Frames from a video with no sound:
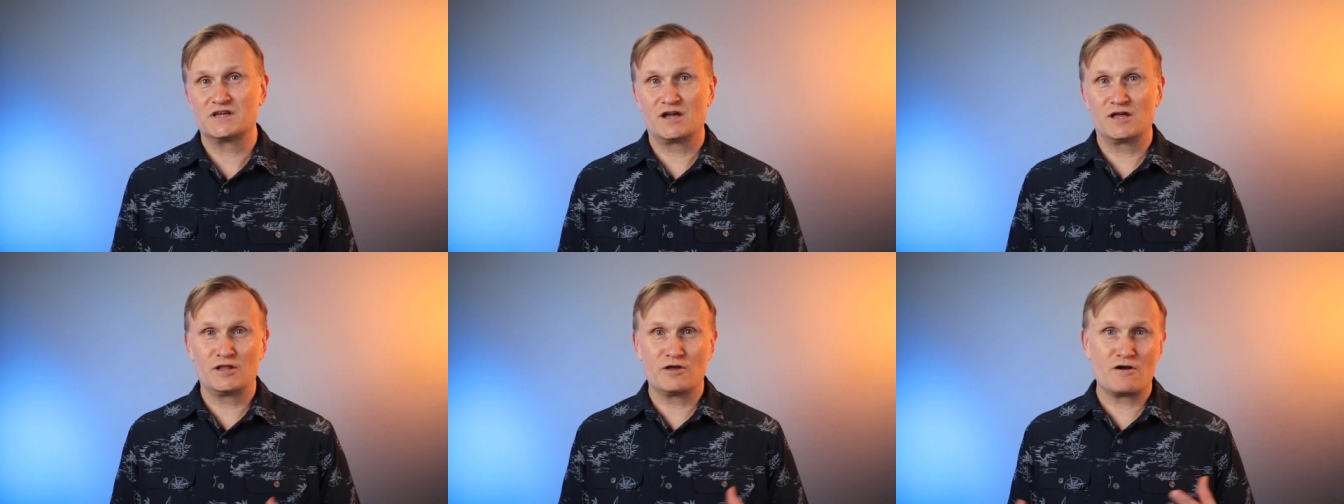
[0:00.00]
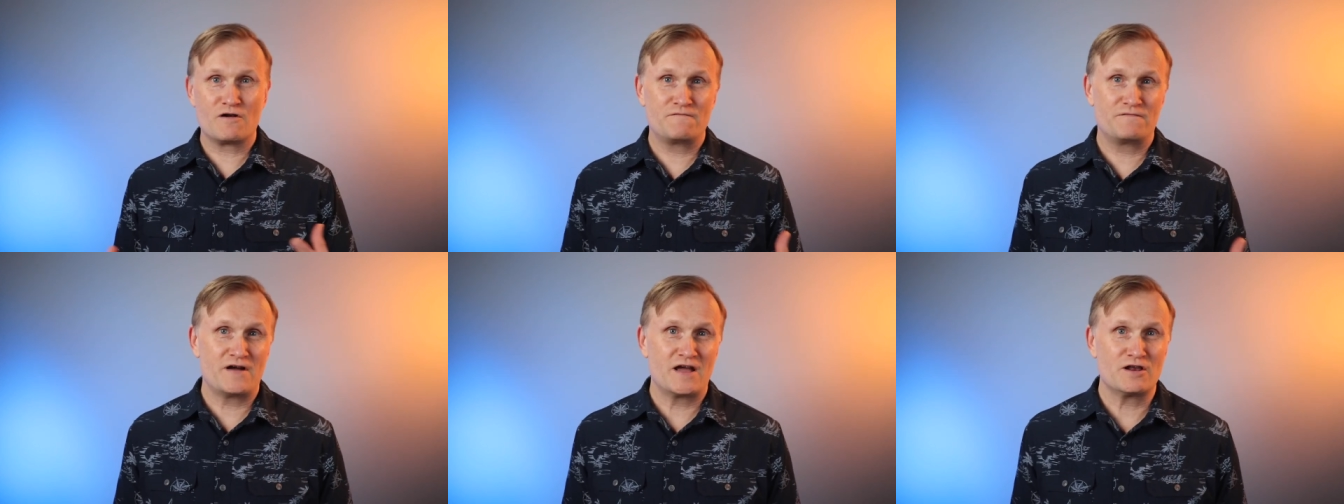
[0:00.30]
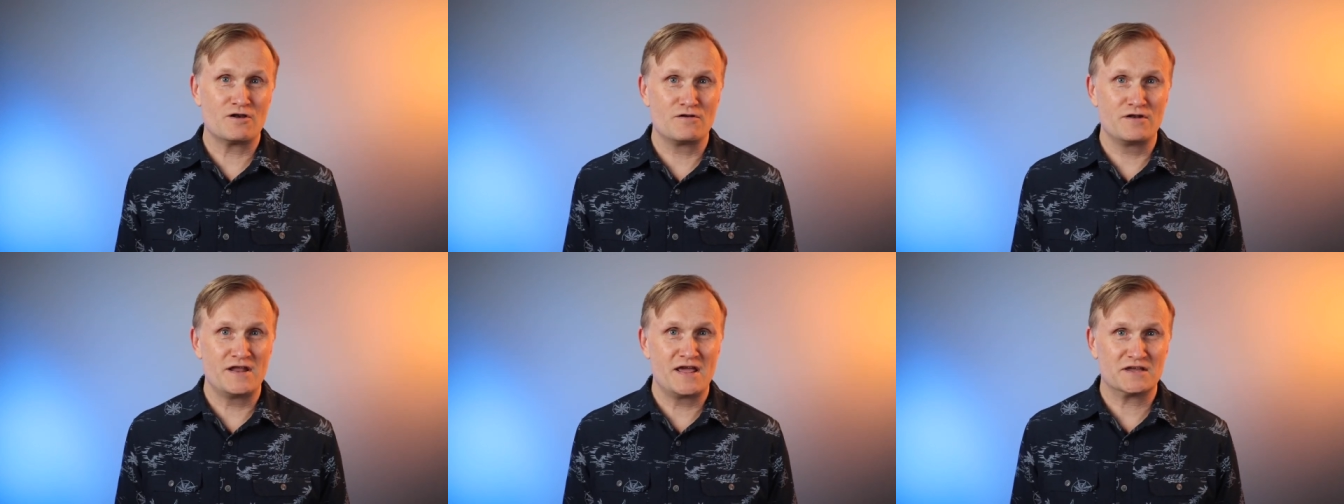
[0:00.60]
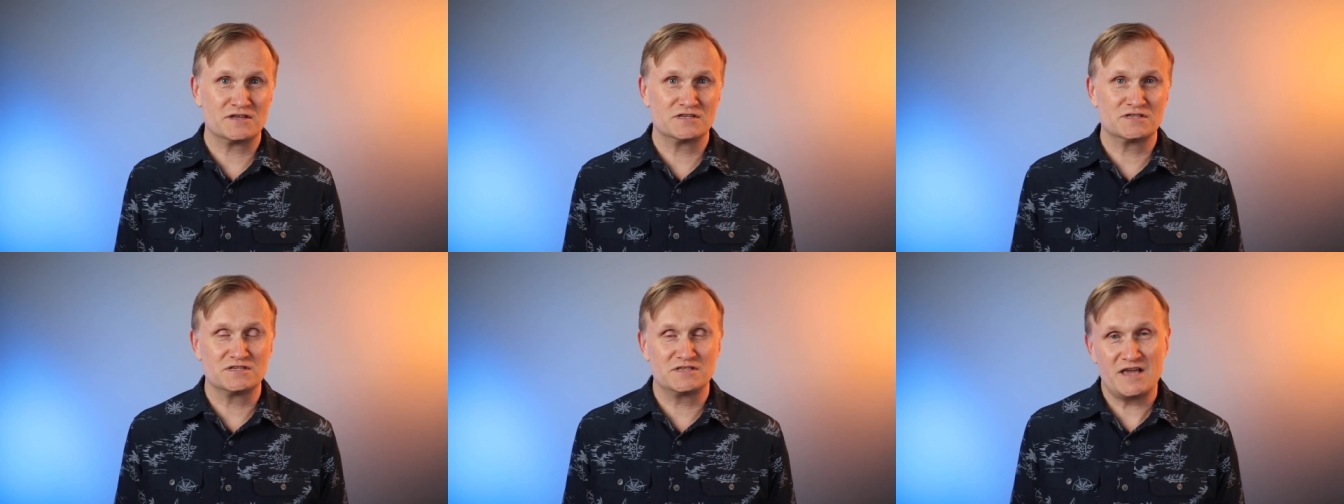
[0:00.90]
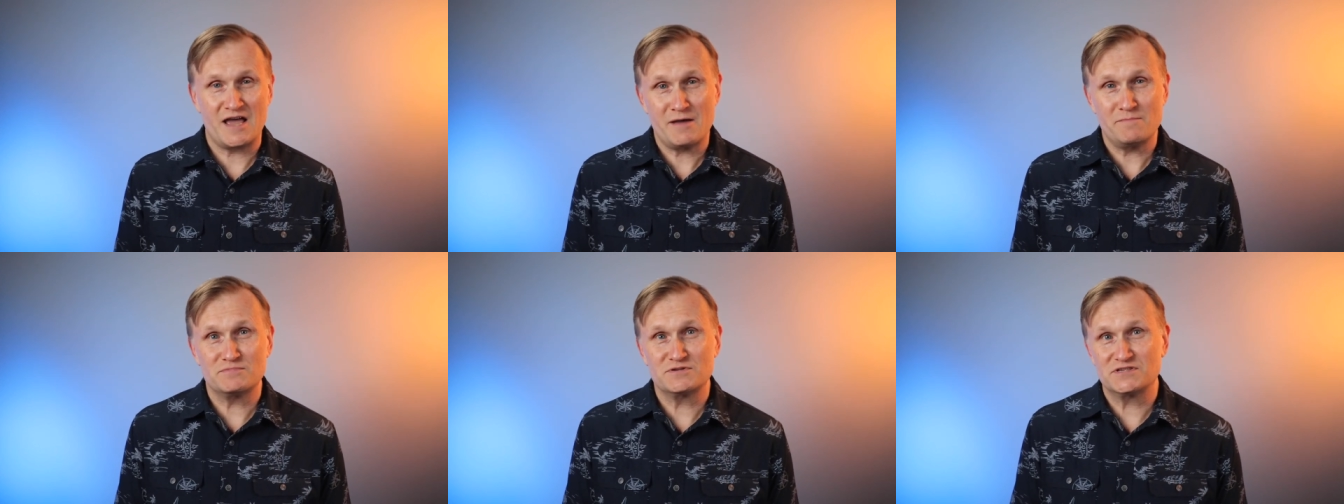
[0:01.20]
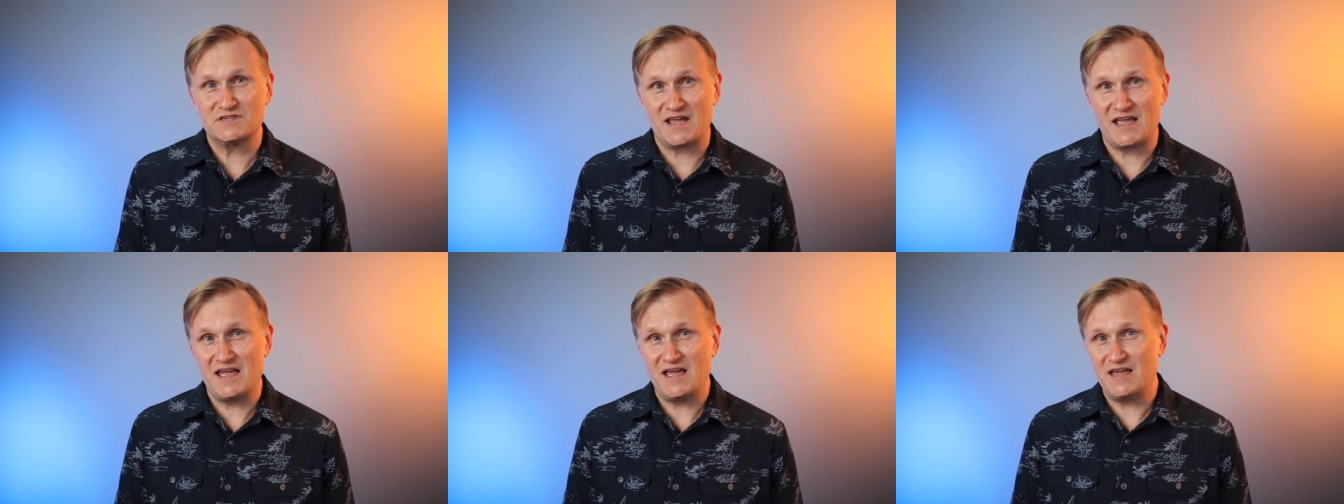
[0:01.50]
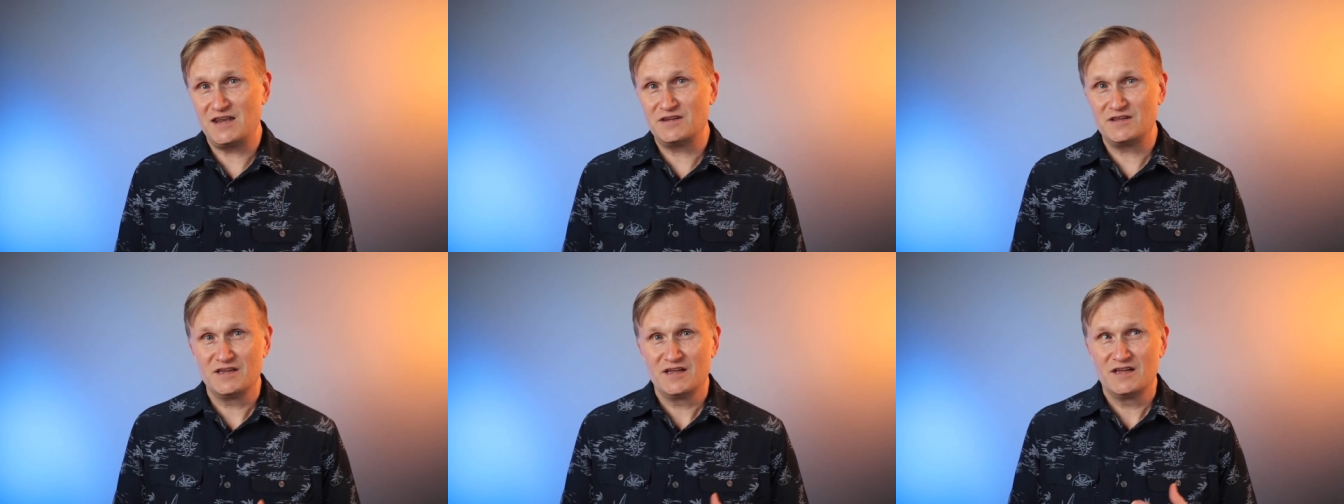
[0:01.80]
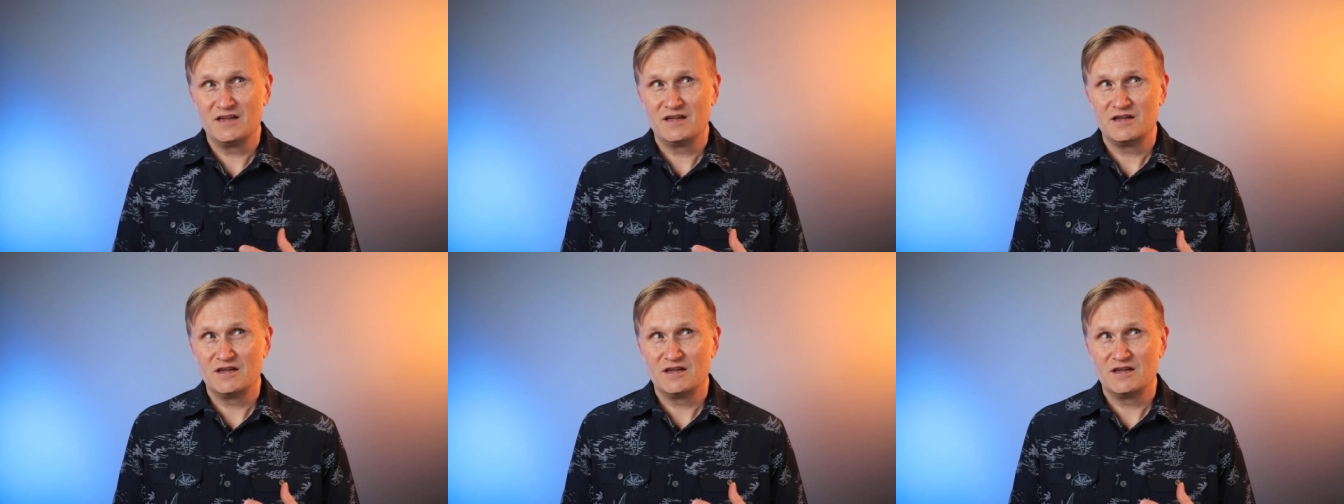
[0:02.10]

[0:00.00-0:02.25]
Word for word: clarify your next steps, and